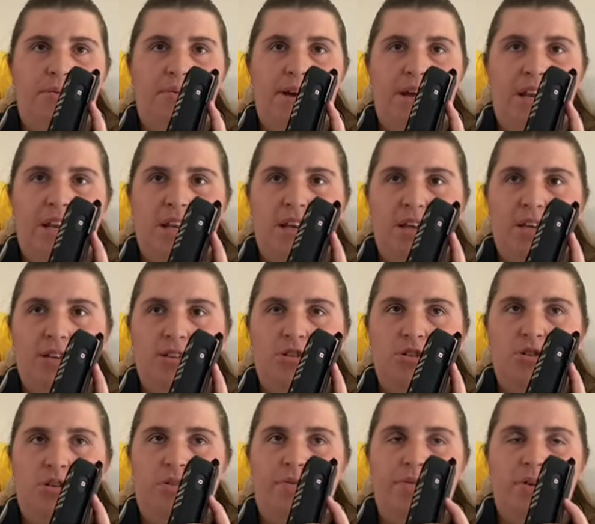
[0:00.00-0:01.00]
when you
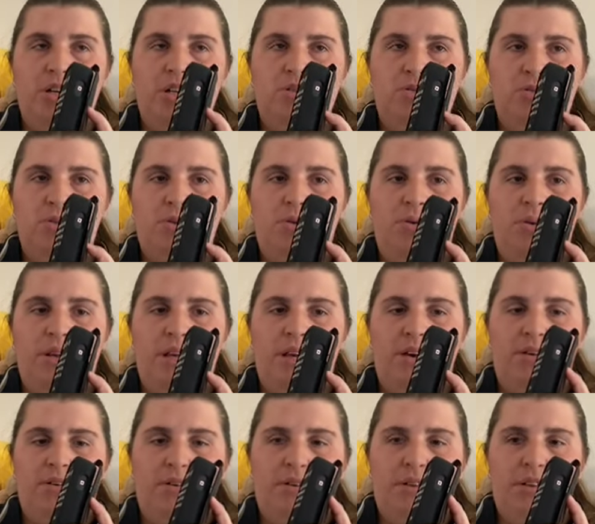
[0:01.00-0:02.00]
do a voice recording
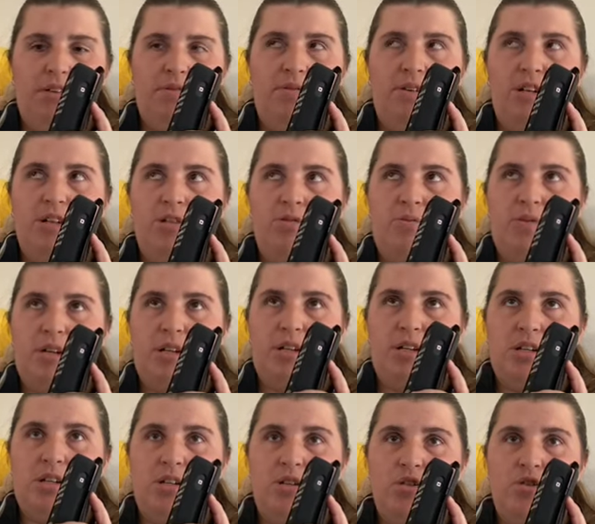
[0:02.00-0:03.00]
on the Victor
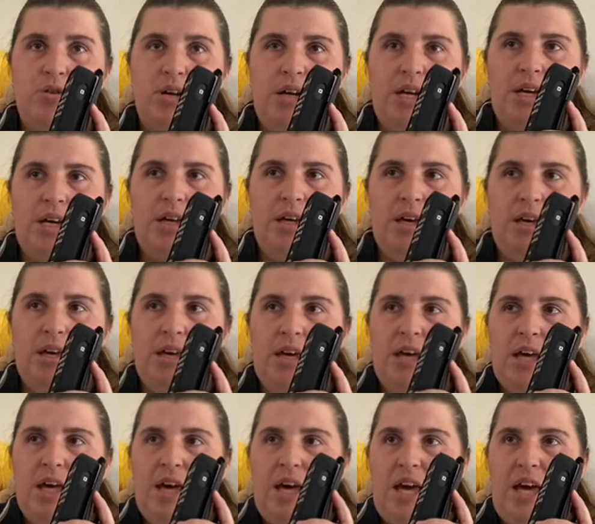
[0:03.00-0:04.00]
Reader Trek,
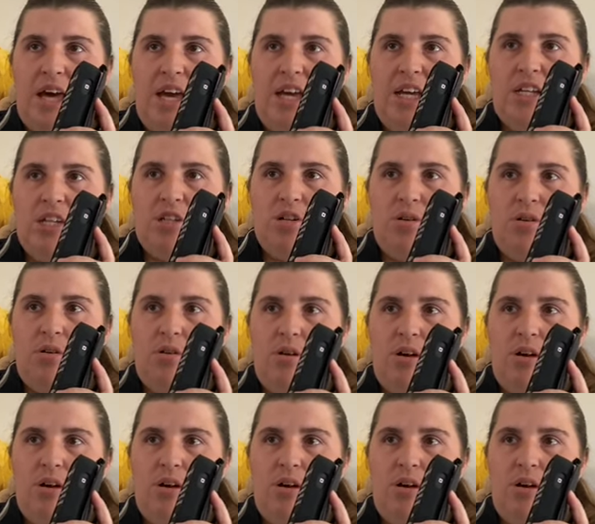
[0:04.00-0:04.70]
it